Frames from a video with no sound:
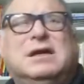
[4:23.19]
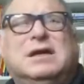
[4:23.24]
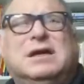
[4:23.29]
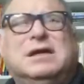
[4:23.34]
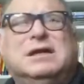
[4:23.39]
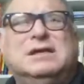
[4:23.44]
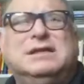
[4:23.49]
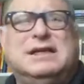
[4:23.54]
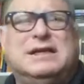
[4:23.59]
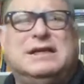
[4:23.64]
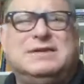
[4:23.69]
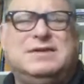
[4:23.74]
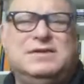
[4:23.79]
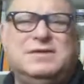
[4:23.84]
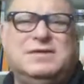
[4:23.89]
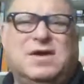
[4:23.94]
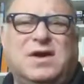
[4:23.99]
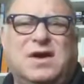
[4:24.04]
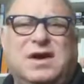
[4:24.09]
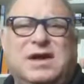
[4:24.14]
in test
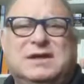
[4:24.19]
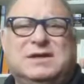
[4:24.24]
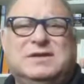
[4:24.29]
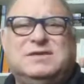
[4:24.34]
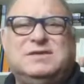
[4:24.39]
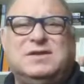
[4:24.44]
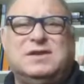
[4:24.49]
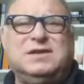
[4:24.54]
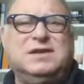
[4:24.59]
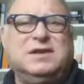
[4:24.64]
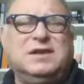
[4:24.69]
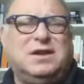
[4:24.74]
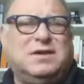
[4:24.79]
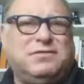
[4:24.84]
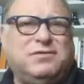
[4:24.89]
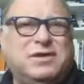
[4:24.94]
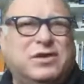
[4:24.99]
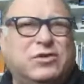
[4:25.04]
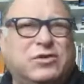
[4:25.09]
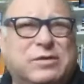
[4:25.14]
design, study a lot of
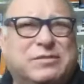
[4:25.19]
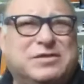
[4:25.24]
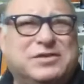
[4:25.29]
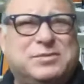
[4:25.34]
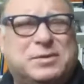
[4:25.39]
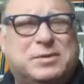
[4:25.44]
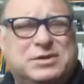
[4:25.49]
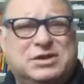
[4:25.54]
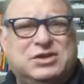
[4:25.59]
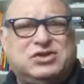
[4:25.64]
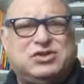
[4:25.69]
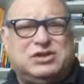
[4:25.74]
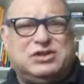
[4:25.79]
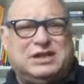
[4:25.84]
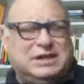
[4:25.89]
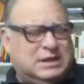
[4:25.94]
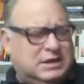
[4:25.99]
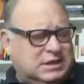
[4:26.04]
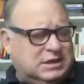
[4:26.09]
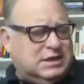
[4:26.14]
equivalence
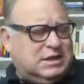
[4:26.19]
partitioning,